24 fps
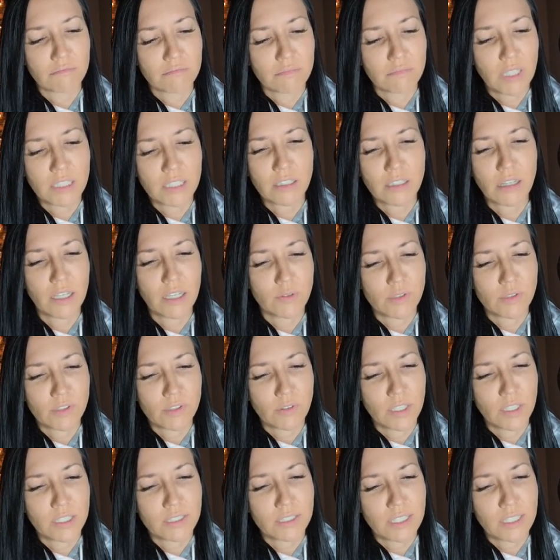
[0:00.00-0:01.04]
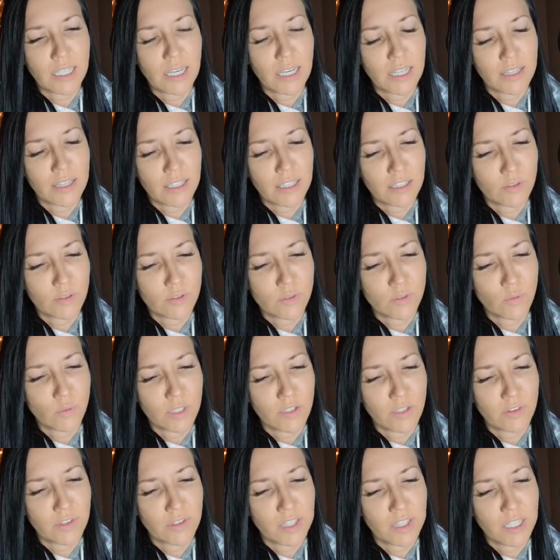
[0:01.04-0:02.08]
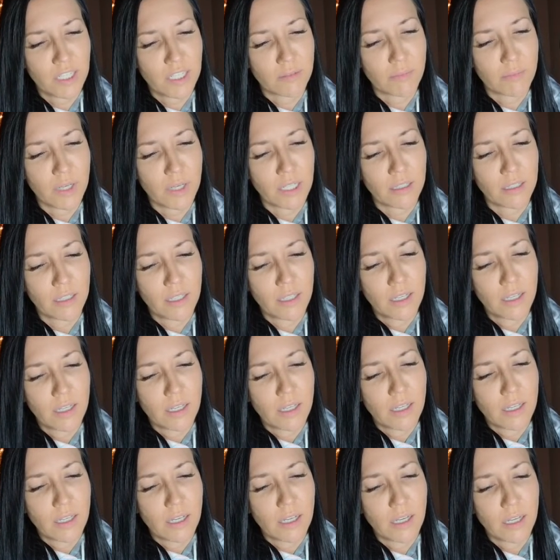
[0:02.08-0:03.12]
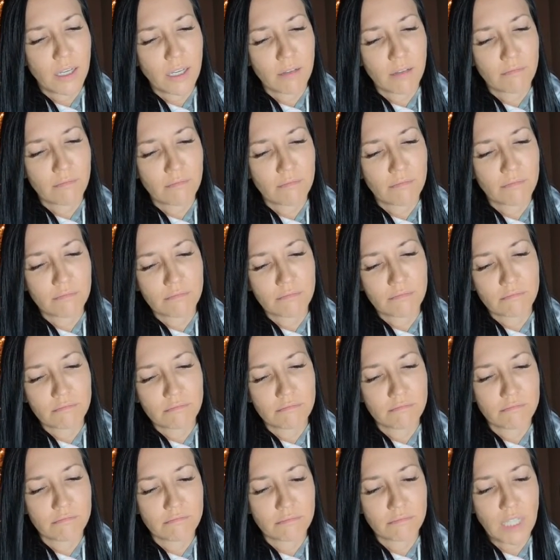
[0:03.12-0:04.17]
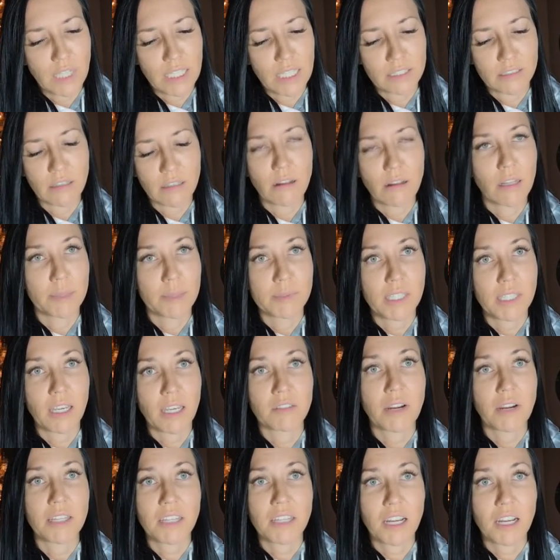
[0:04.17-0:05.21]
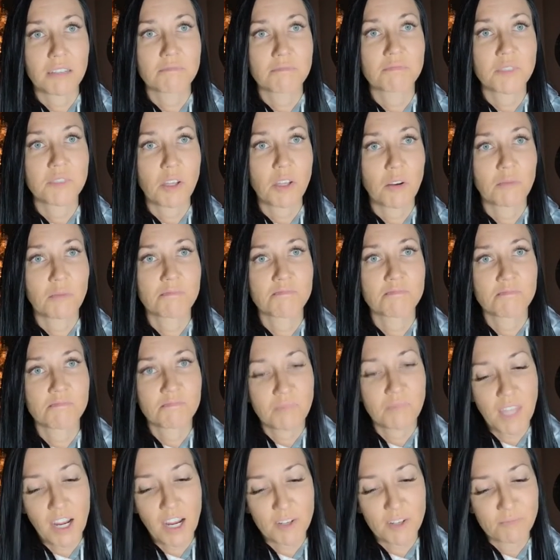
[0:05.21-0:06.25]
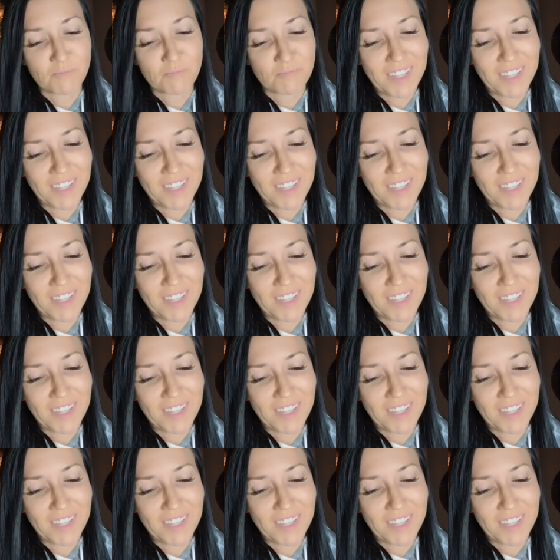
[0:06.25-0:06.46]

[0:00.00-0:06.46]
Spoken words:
that's all I was going to say. I think there was one other thing, but that's all I'm saying right there. So there.